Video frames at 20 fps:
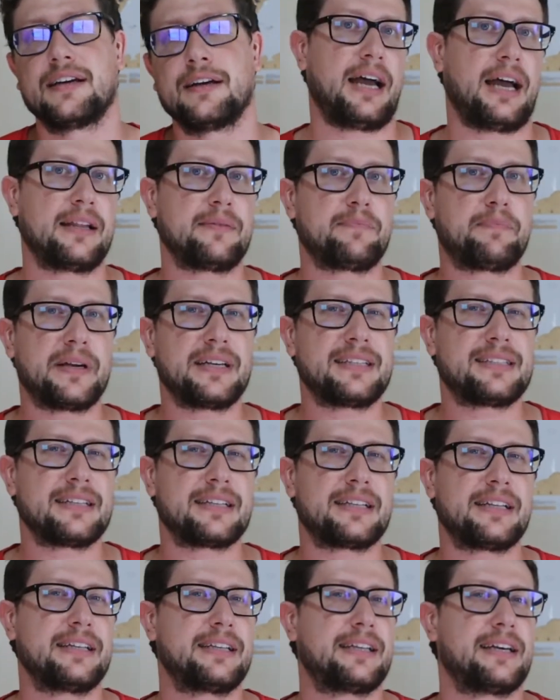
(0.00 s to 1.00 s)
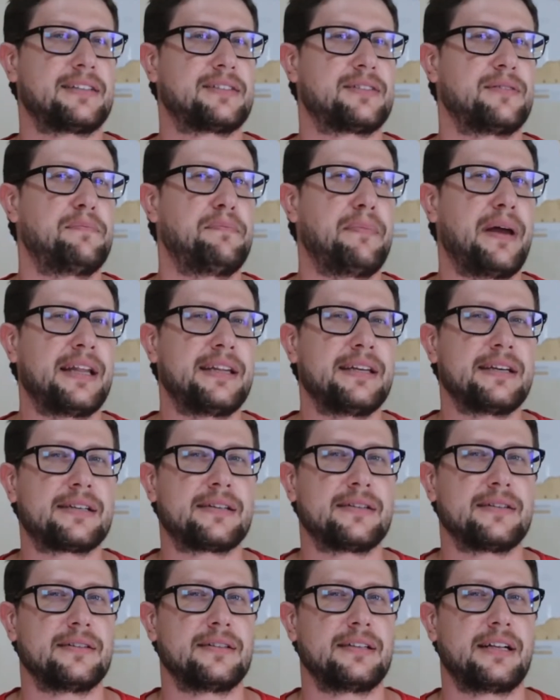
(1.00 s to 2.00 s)
And basically there's some
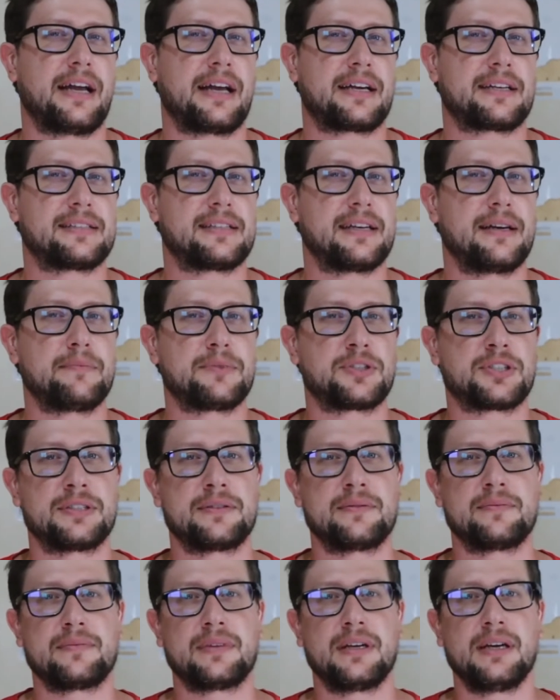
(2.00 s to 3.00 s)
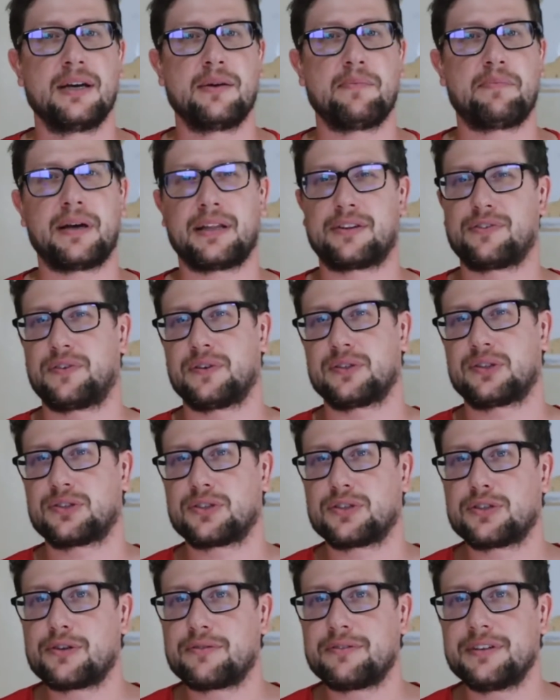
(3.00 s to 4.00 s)
medical exemption, but for
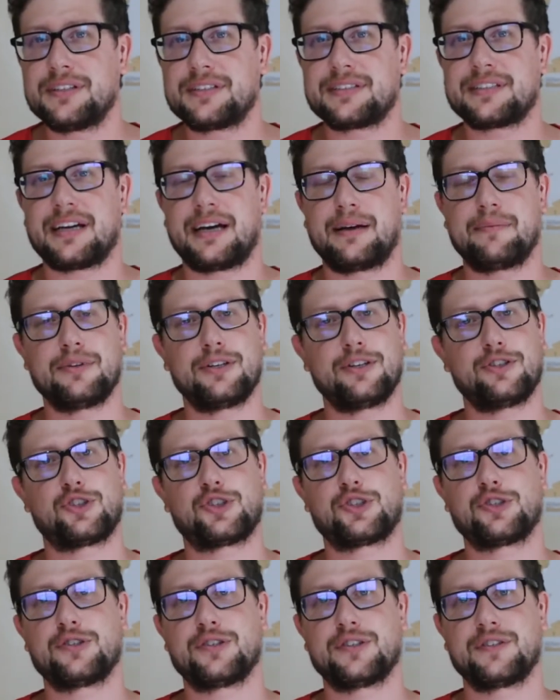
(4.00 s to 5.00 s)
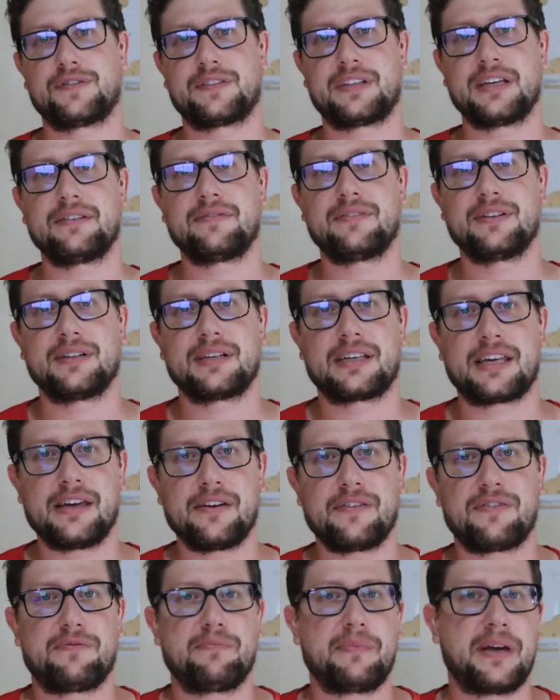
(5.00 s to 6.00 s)
tourists I'm not sure if they will
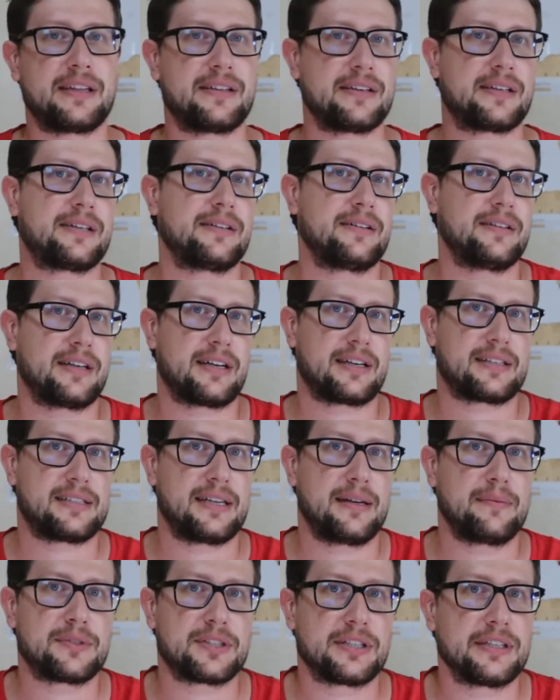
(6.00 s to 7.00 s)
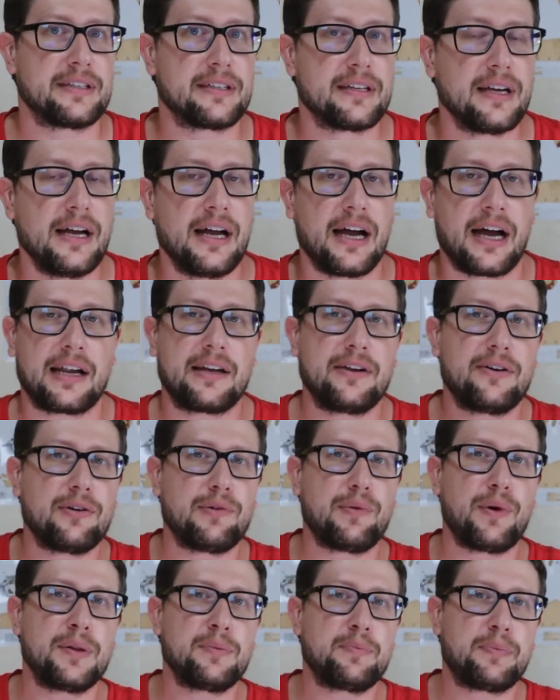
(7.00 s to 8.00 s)
give medical exemption. I know
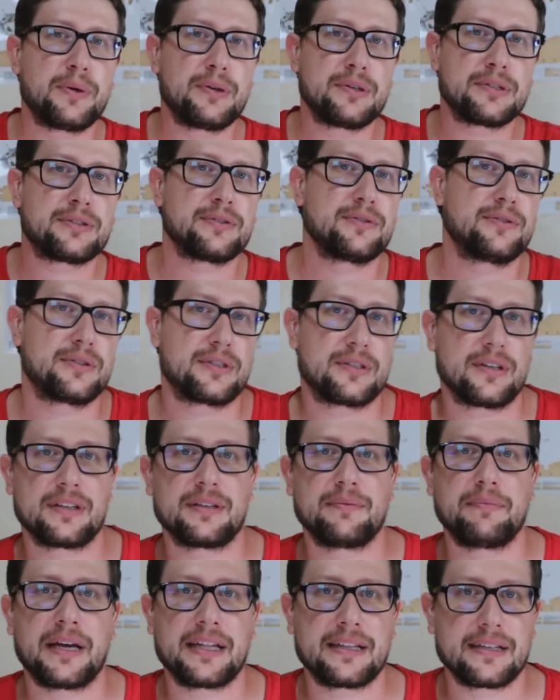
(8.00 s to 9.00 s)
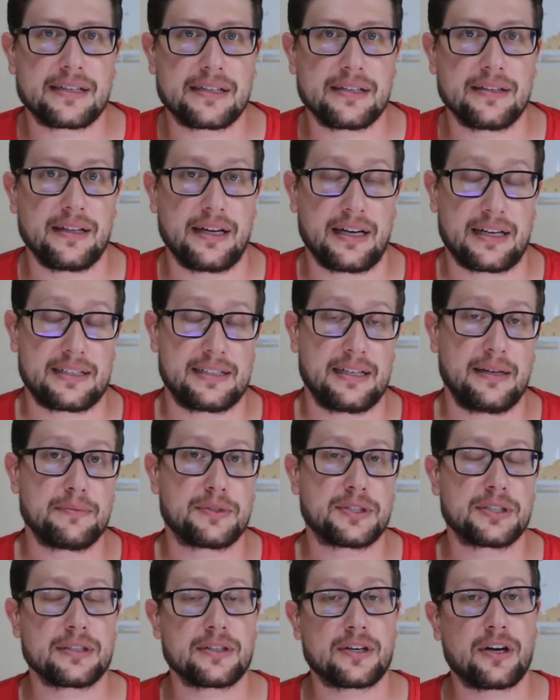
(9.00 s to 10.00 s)
one person who got a medical
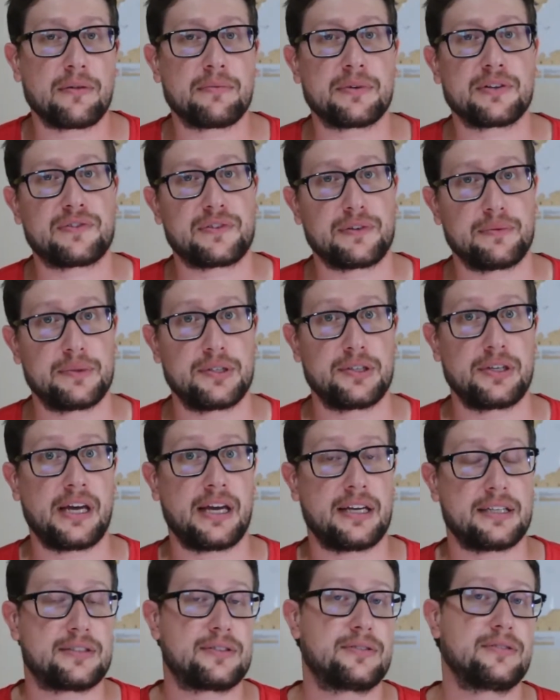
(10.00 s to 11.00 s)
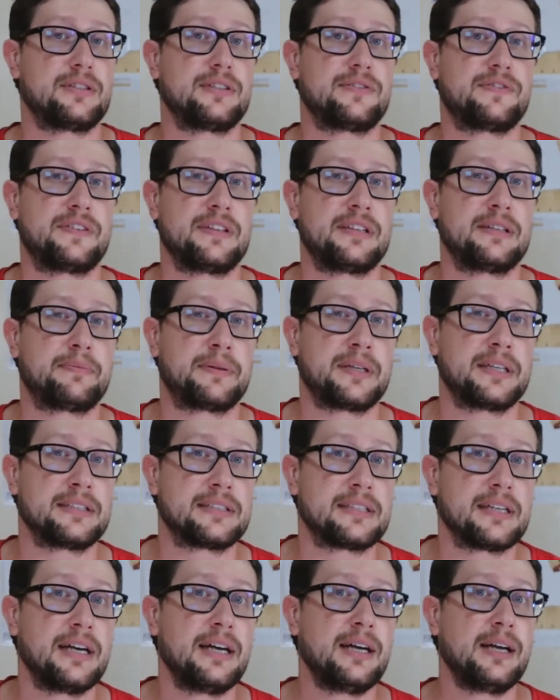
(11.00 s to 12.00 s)
exemption coming from the US to the
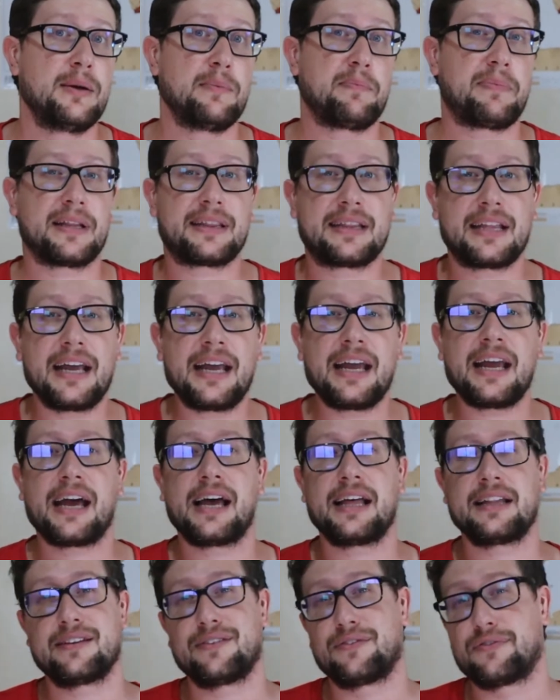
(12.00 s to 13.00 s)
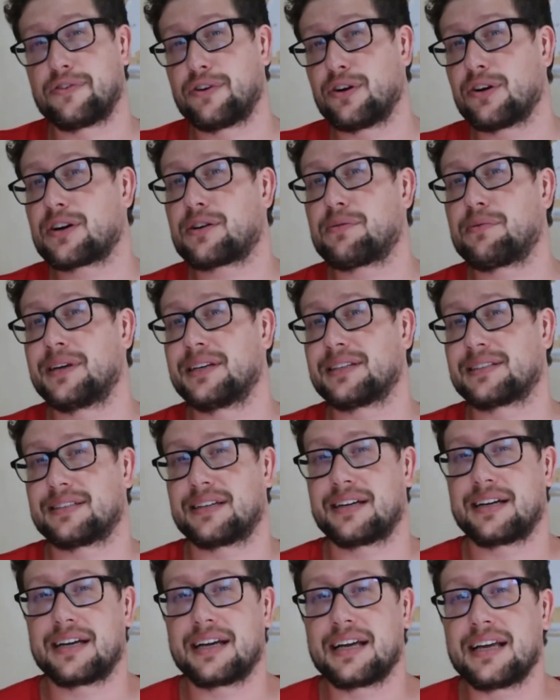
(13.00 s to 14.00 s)
Philippines, but they had a work
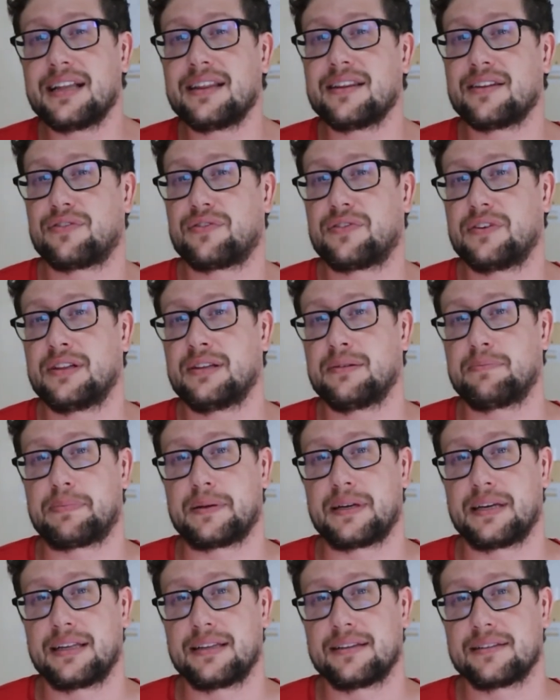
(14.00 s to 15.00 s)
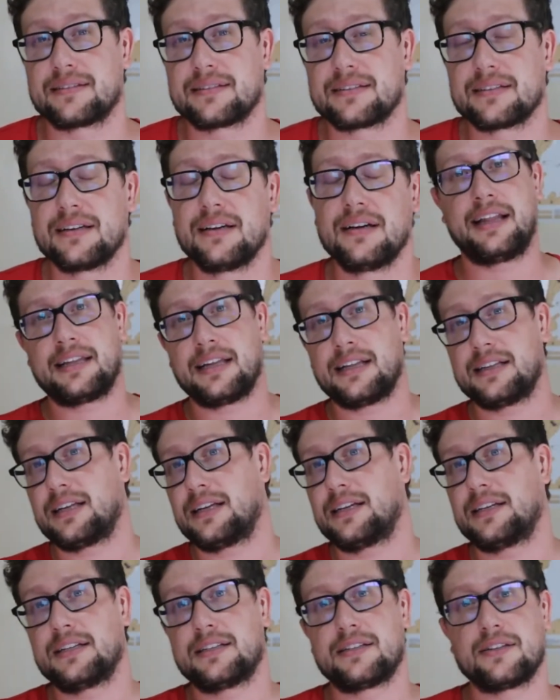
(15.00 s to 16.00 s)
visa in the Philippines, and then
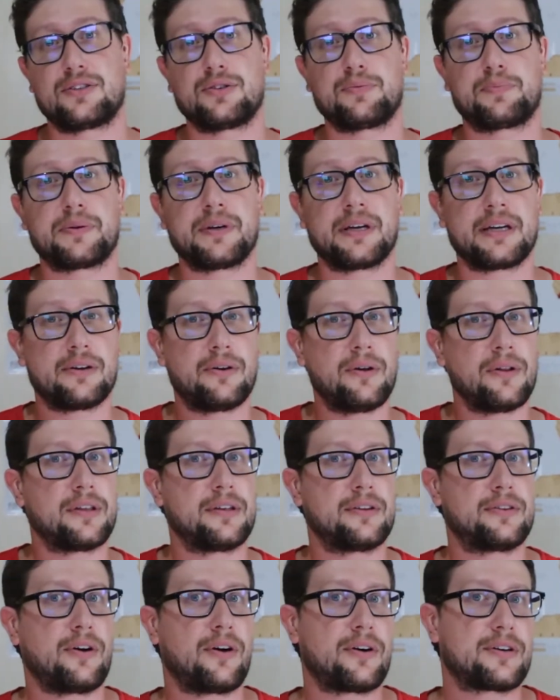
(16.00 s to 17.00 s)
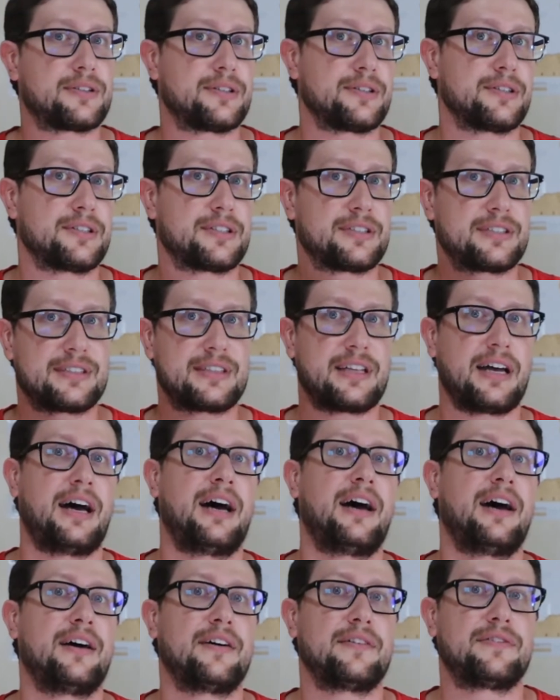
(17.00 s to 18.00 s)
they needed to bring all the doctors,
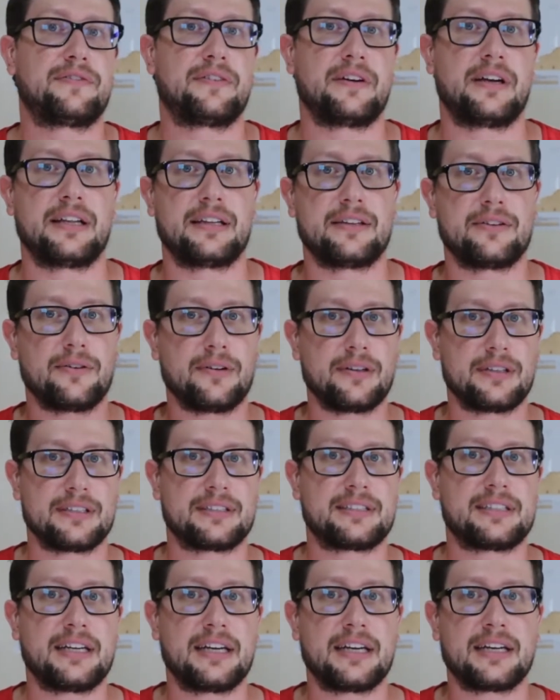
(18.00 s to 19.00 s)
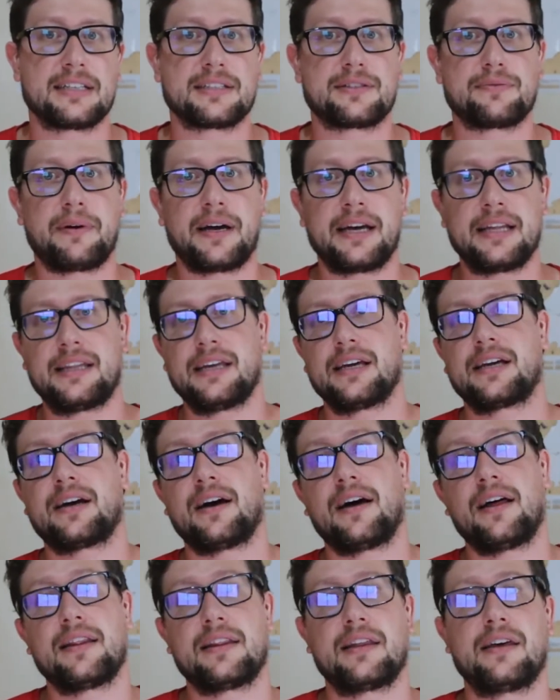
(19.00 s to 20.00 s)
staff and all the things why they
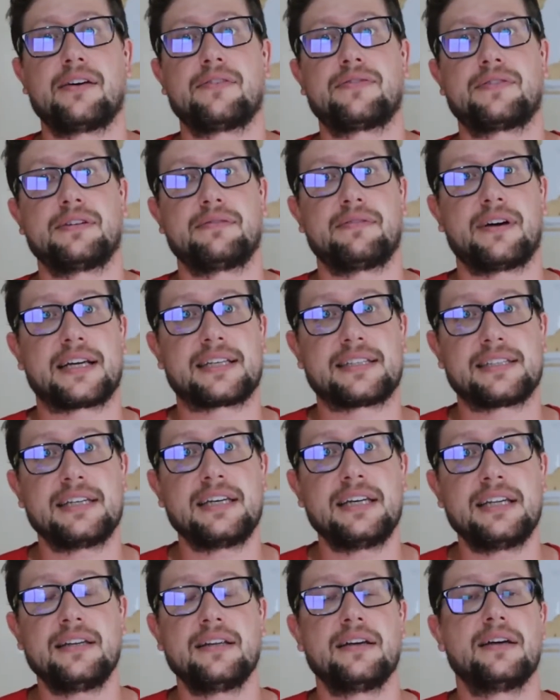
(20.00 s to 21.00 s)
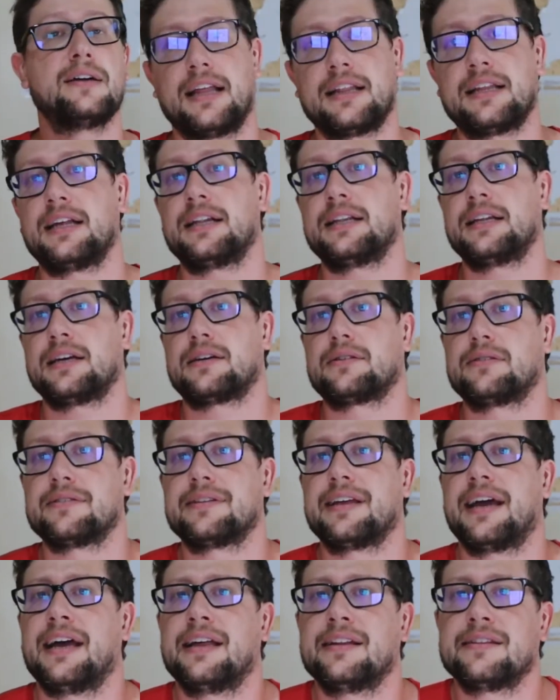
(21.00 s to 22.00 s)
can't have the vaccine, and then they
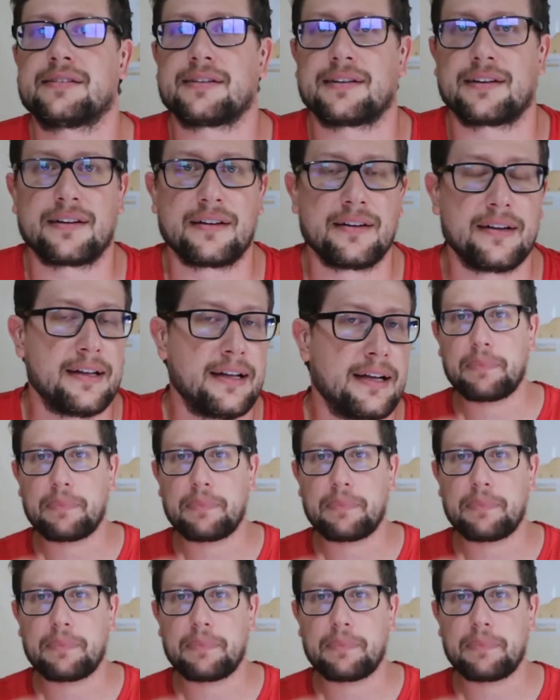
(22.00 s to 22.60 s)
could enter.